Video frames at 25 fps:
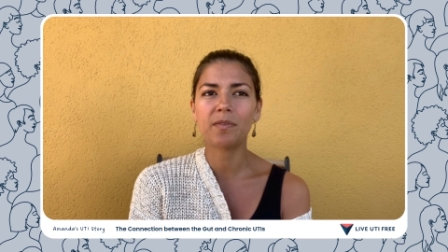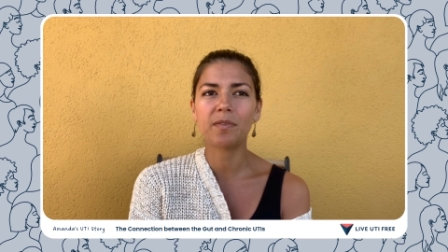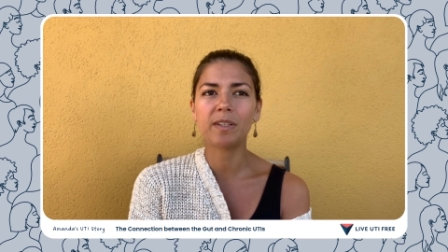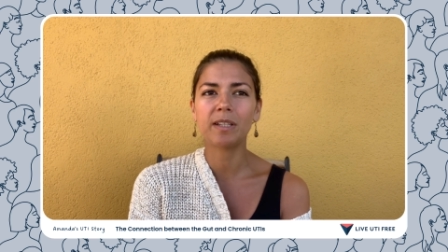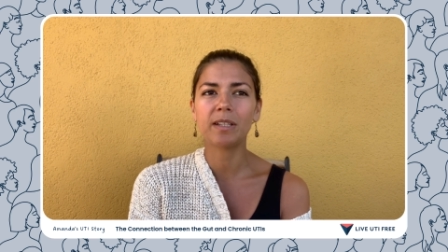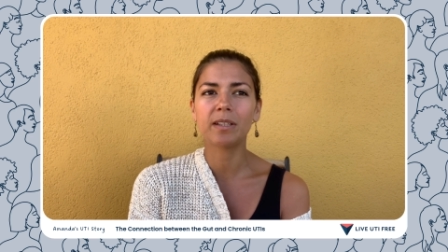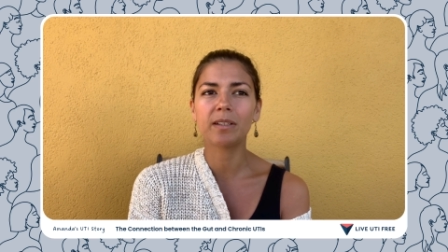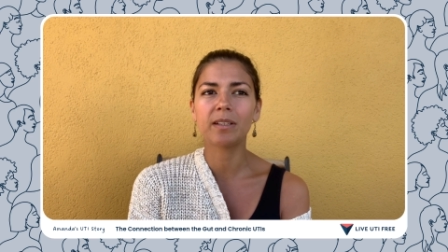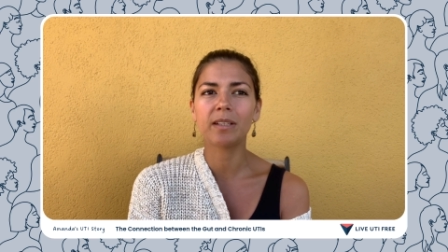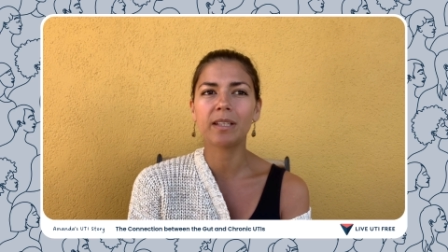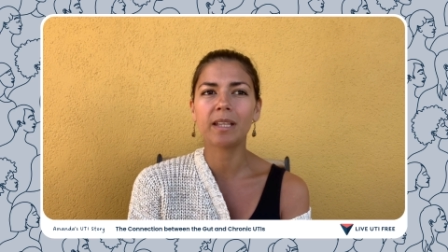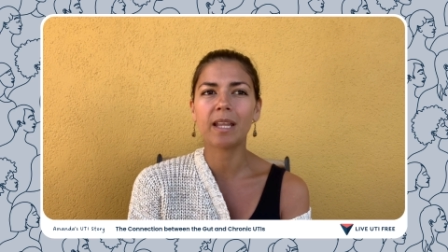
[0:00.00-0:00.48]

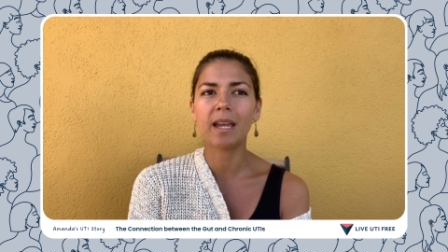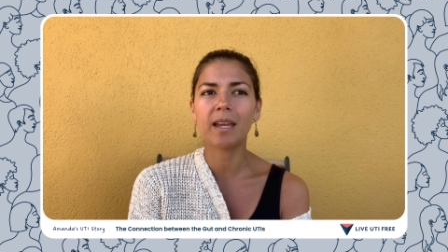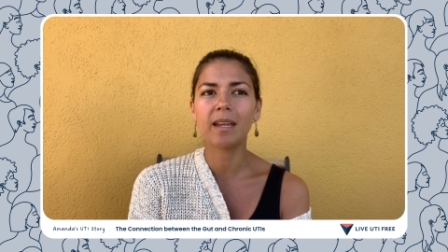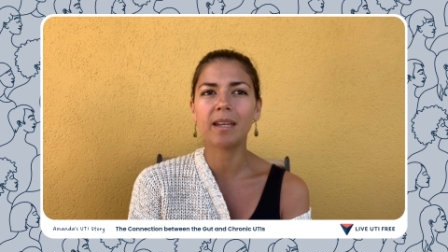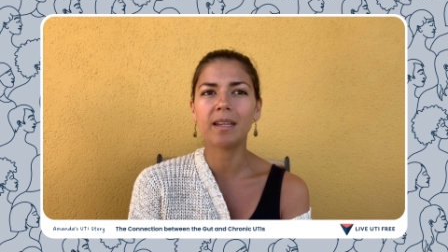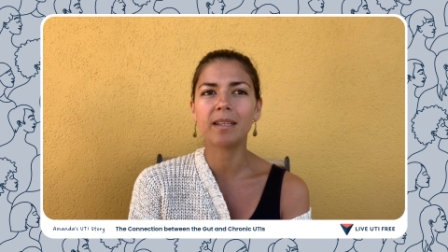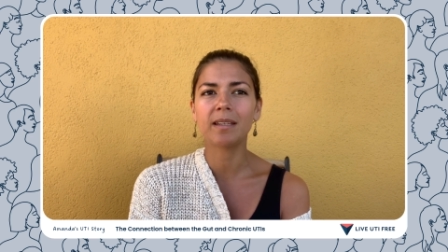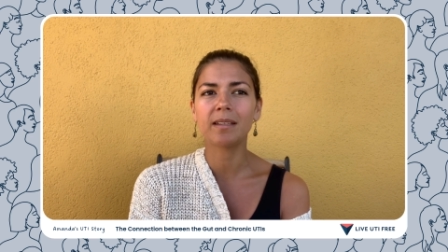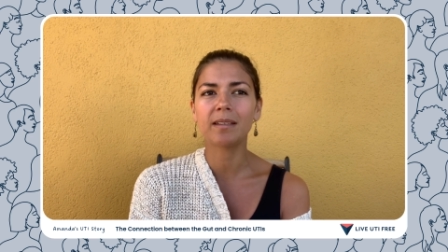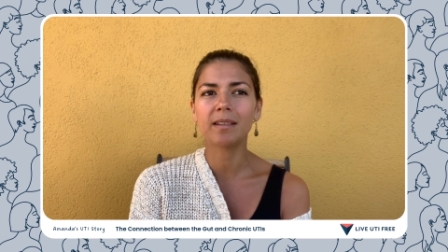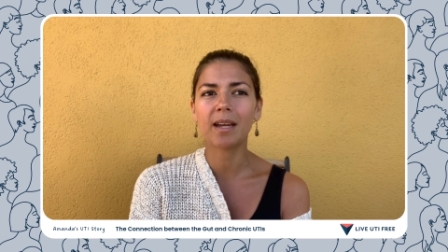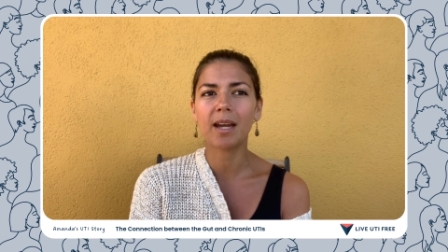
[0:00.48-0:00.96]
feel
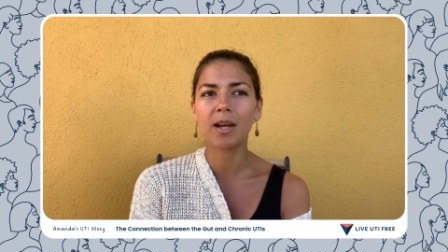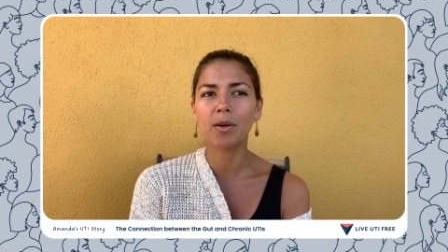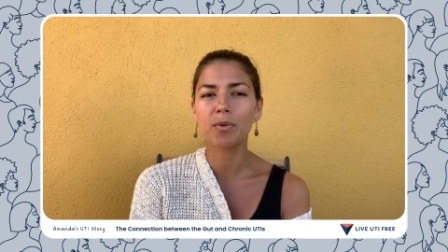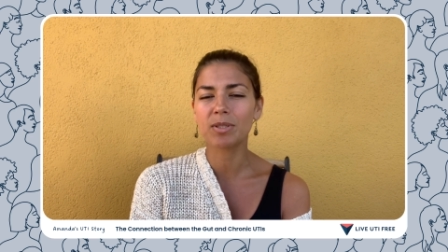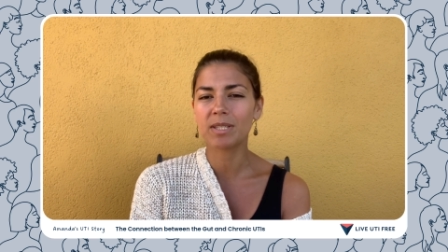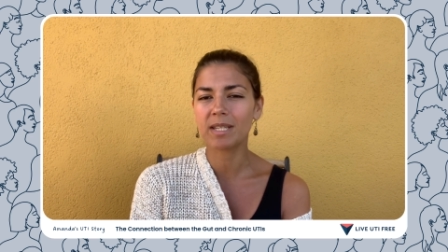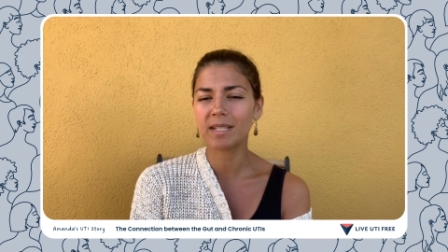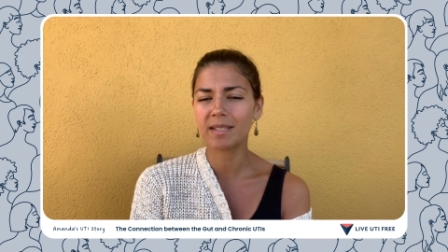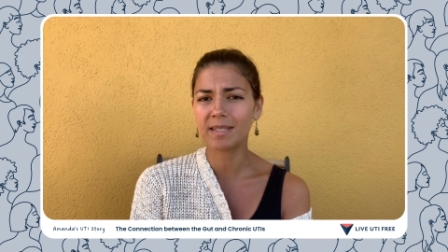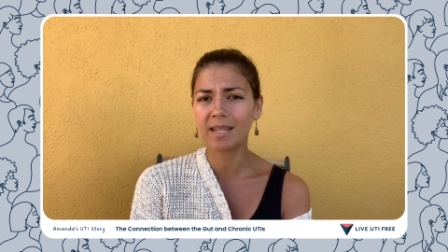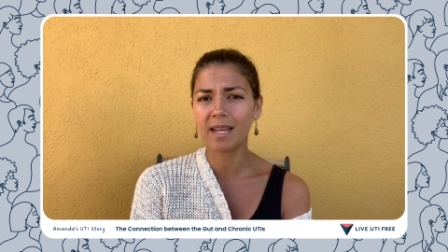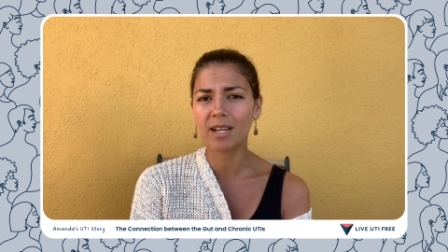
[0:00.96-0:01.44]
like i was
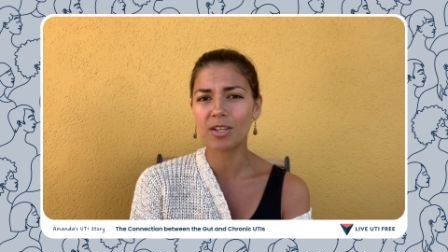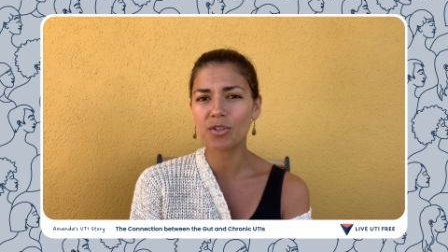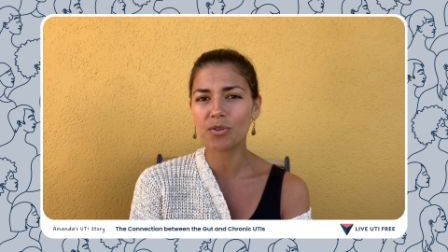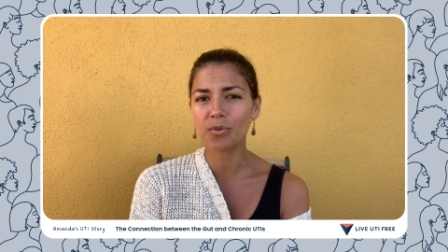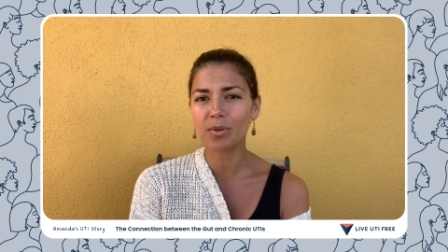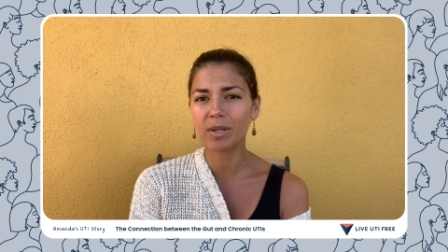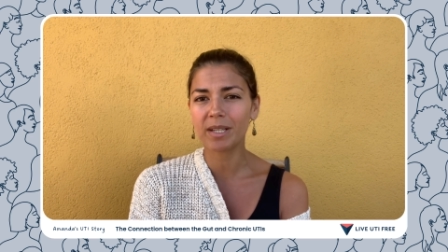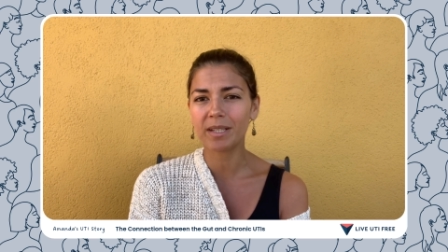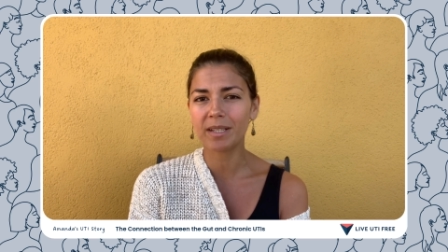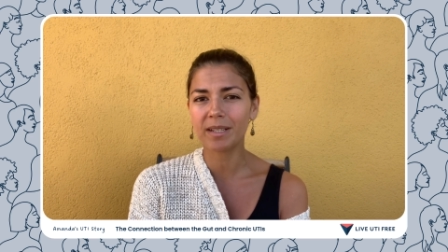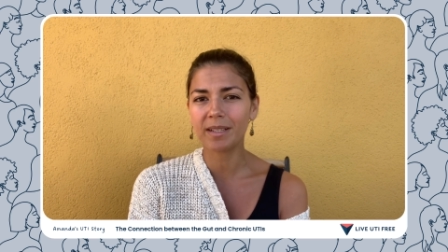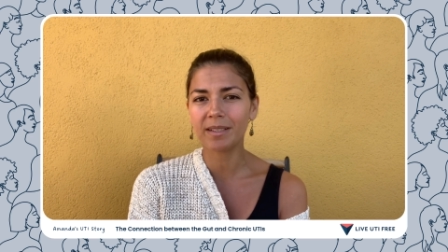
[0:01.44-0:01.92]

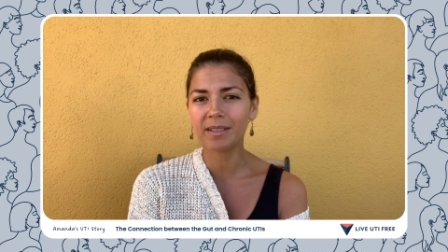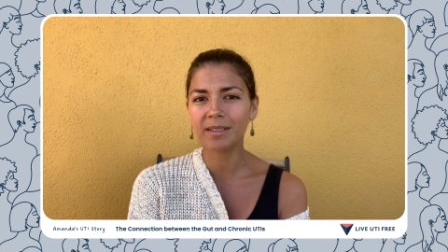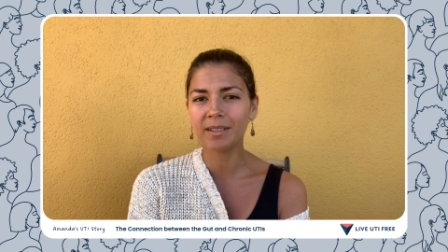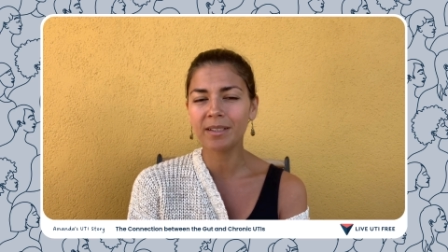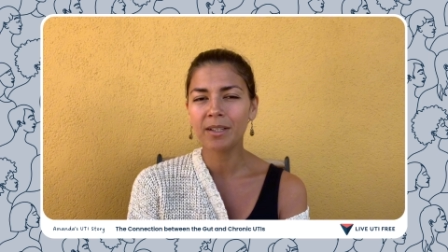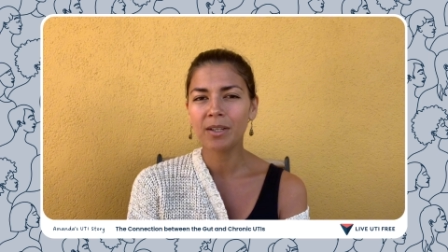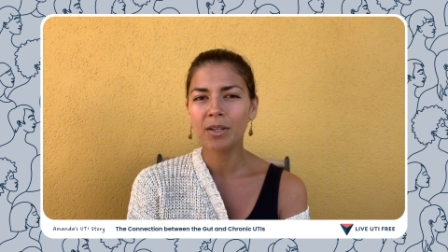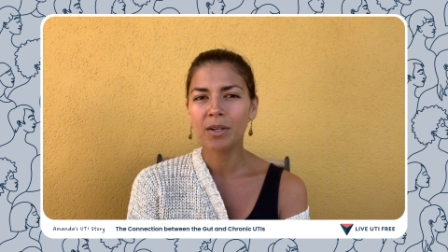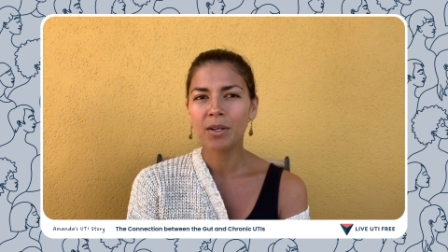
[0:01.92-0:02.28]
exaggerating